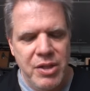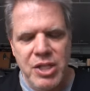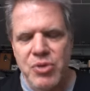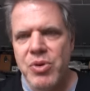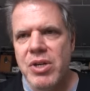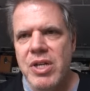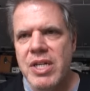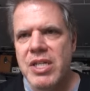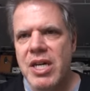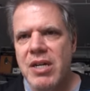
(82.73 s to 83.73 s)
This one
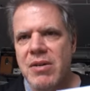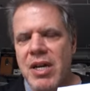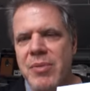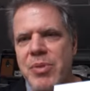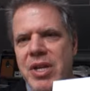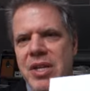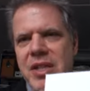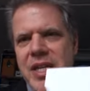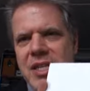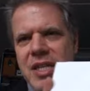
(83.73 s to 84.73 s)
is a company
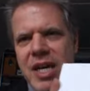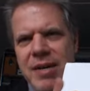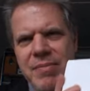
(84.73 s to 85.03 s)
that